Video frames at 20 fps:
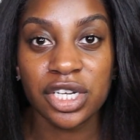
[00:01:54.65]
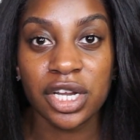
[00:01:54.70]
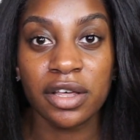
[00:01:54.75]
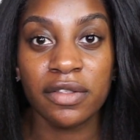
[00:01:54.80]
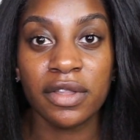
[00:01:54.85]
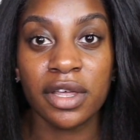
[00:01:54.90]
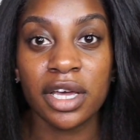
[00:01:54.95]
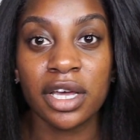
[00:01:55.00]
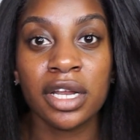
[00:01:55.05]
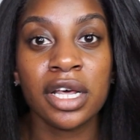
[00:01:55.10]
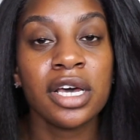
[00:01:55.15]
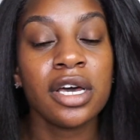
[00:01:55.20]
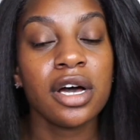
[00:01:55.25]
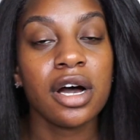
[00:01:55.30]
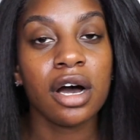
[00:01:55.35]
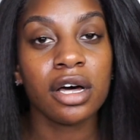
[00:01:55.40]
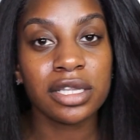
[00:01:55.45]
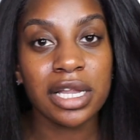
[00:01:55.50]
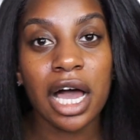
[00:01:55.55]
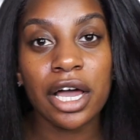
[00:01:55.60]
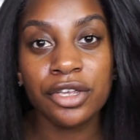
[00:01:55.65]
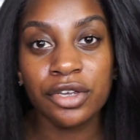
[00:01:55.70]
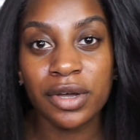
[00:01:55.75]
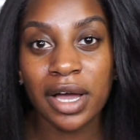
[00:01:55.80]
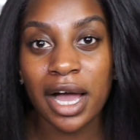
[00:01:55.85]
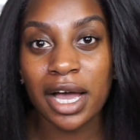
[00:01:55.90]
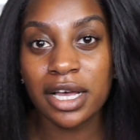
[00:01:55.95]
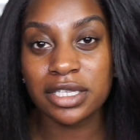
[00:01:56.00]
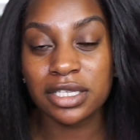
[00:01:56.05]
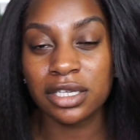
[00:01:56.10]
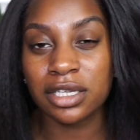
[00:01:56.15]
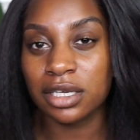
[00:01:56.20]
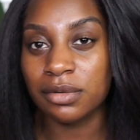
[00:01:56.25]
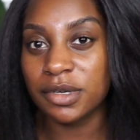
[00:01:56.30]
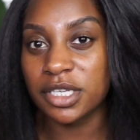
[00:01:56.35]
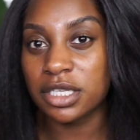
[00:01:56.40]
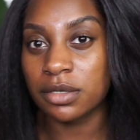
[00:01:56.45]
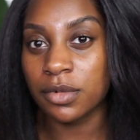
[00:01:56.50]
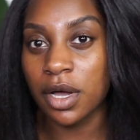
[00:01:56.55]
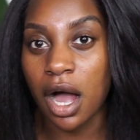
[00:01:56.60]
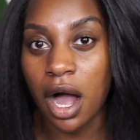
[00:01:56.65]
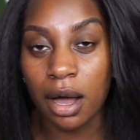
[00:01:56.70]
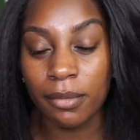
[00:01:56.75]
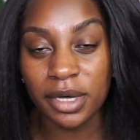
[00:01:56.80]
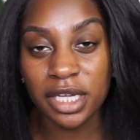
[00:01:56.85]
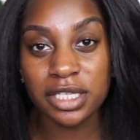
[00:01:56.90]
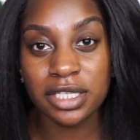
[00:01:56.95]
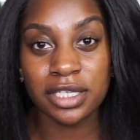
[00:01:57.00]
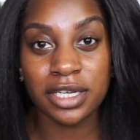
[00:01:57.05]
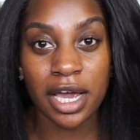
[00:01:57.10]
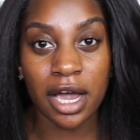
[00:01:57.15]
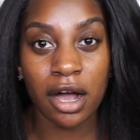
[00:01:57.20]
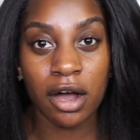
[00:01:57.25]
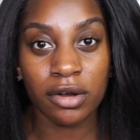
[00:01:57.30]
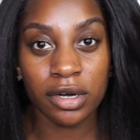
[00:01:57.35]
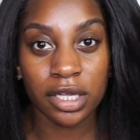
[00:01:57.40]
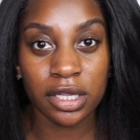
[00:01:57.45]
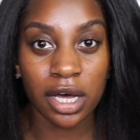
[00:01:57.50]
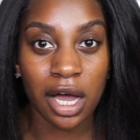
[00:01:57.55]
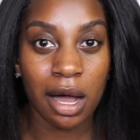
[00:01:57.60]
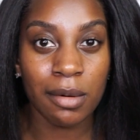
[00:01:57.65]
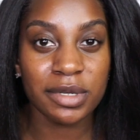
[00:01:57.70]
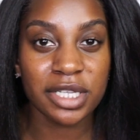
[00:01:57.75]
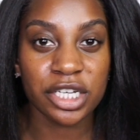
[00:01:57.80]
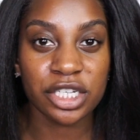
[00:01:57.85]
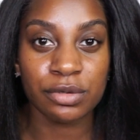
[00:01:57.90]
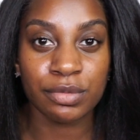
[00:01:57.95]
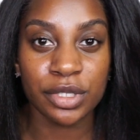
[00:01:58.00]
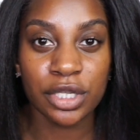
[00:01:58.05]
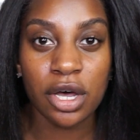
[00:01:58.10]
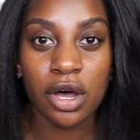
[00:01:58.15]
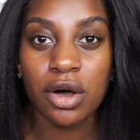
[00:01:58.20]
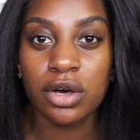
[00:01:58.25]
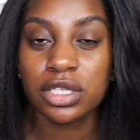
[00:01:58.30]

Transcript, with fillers: and then allow you guys to leave me some comments down in the comment section below.